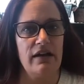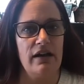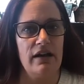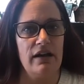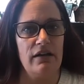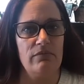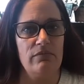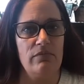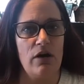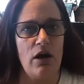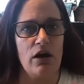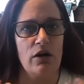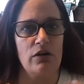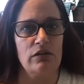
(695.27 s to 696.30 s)

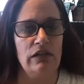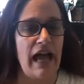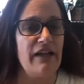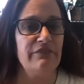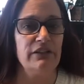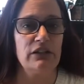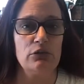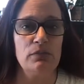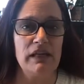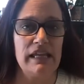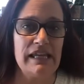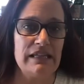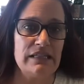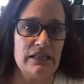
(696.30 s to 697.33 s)
our life a little bit
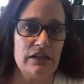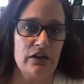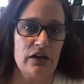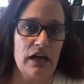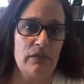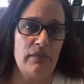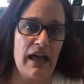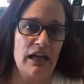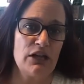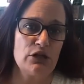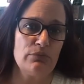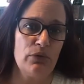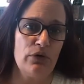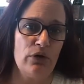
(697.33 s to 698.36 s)
easier and
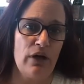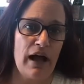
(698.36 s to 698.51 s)
manageable,